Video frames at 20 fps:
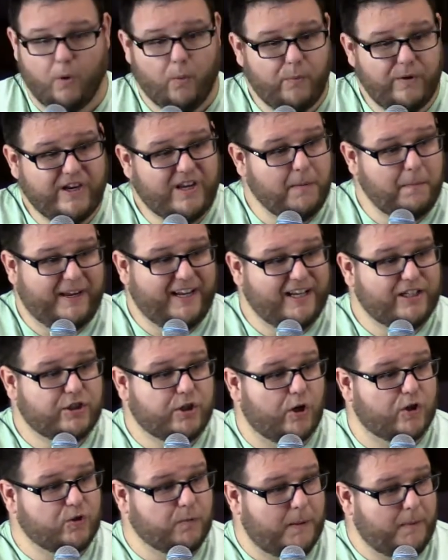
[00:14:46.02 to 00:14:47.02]
We can be a
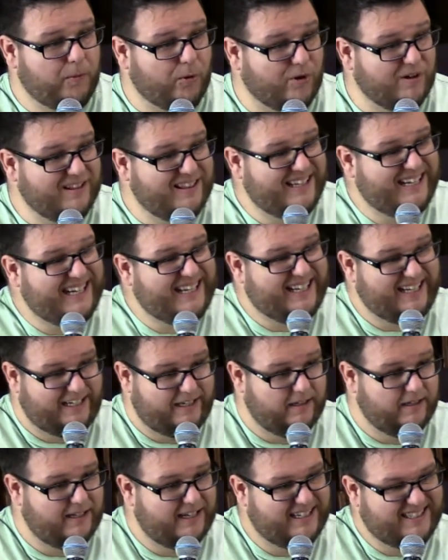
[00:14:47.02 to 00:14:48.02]
church where people are
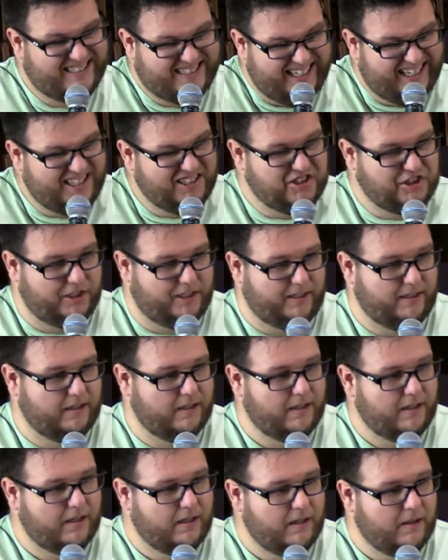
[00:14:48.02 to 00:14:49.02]
leading and
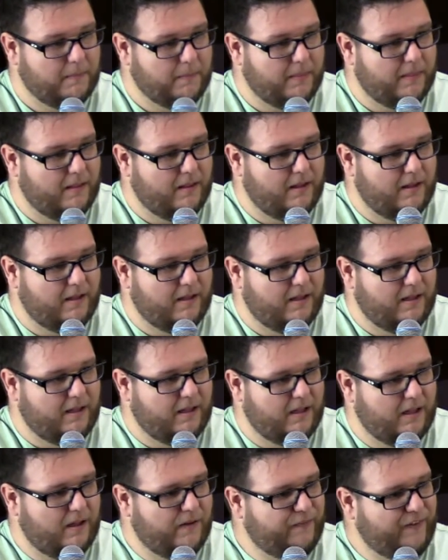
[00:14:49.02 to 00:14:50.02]
teaching,
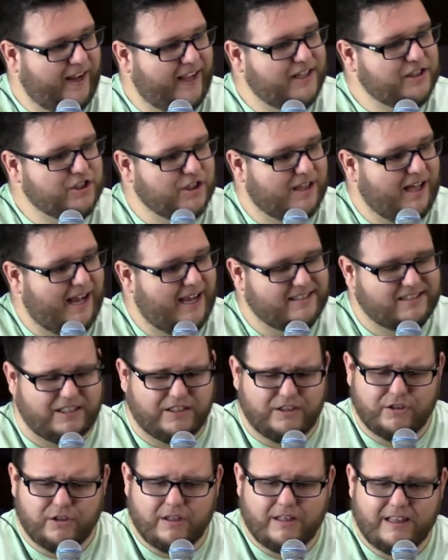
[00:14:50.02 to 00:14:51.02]

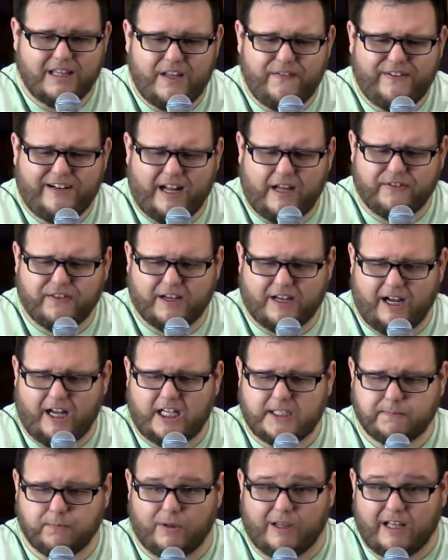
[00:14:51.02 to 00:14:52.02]
evangelizing, living out the
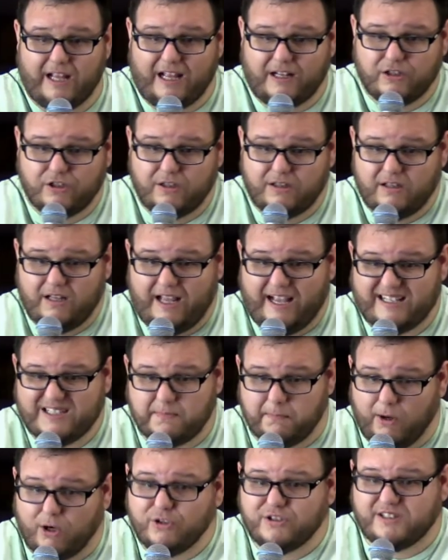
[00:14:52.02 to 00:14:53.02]
gospel that has
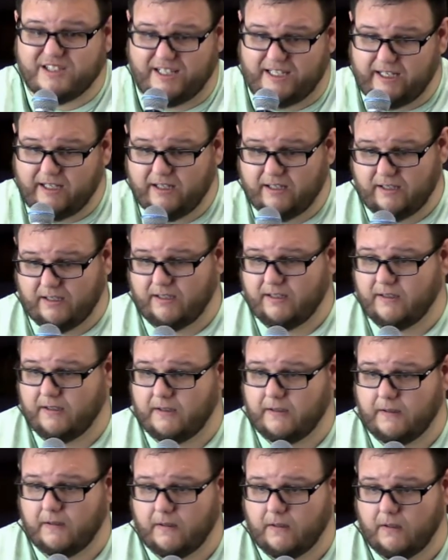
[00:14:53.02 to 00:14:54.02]
mercy.
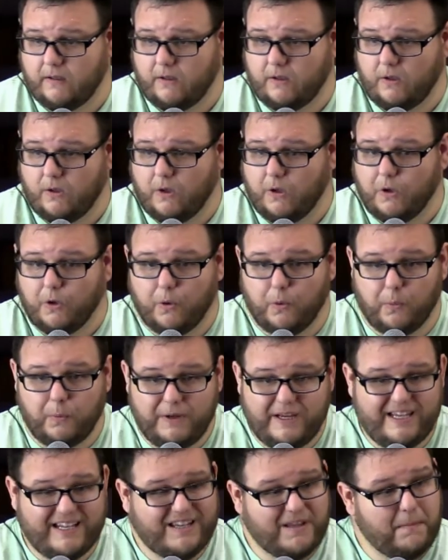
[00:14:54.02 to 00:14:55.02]

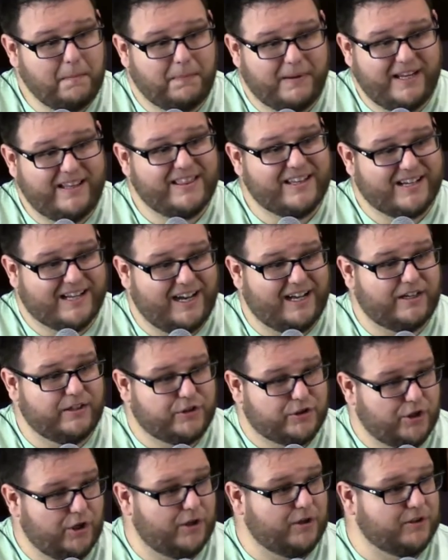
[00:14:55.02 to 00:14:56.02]
We can be the kind of
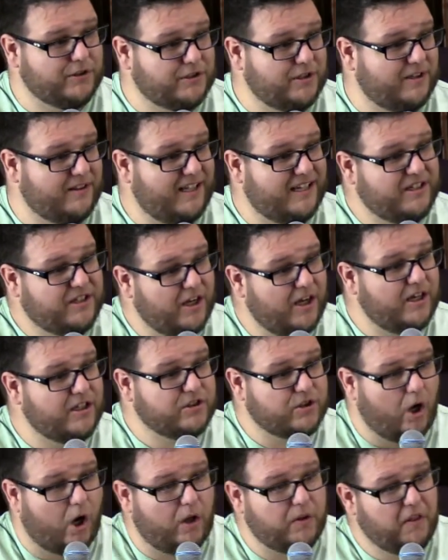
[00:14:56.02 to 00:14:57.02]
church that
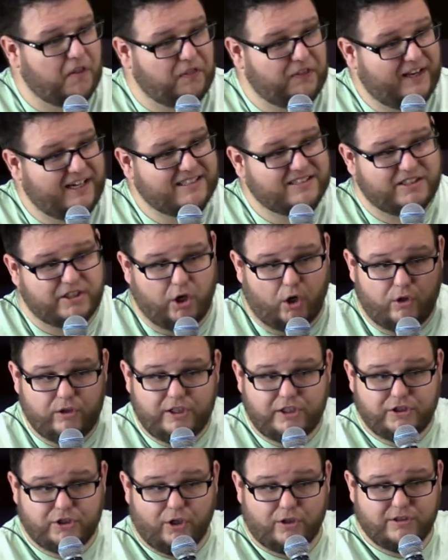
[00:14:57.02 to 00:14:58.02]
does all the things the
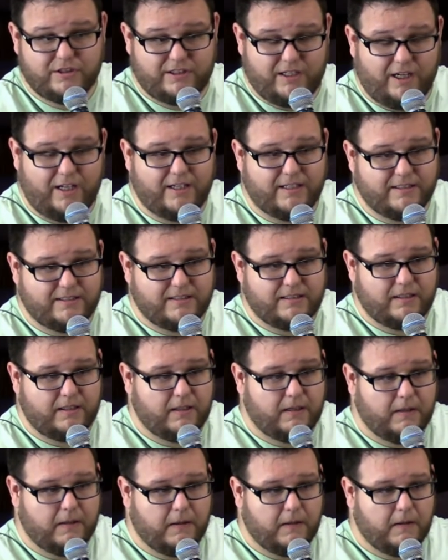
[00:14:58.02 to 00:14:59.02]
early church does,
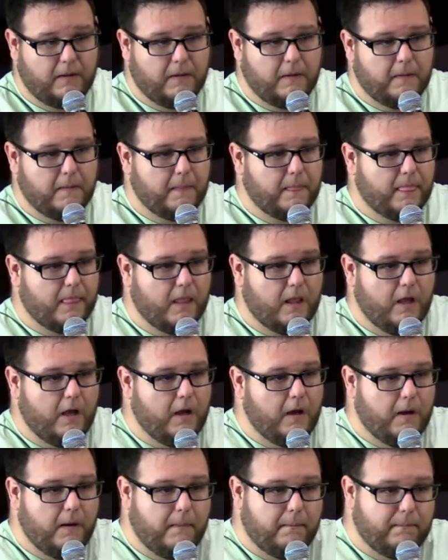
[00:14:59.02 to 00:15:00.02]

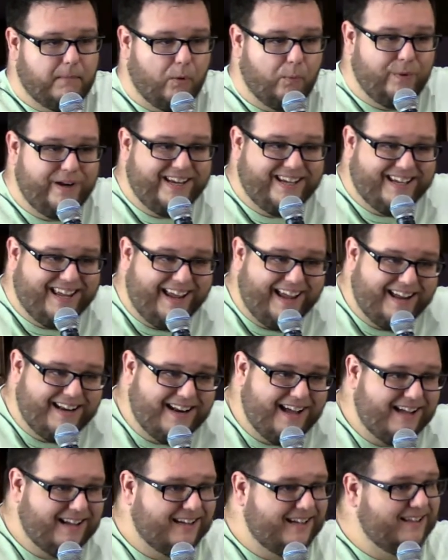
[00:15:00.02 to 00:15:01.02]
but we
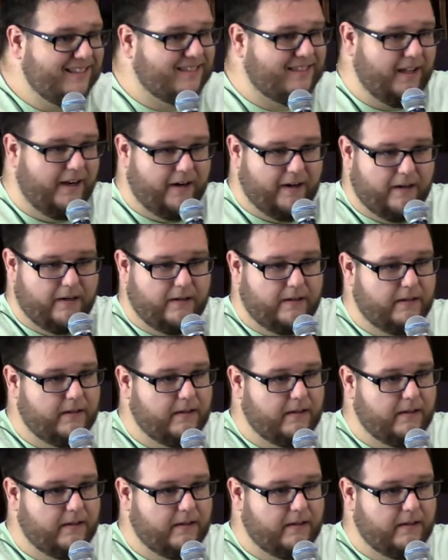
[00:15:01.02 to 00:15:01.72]
cannot get there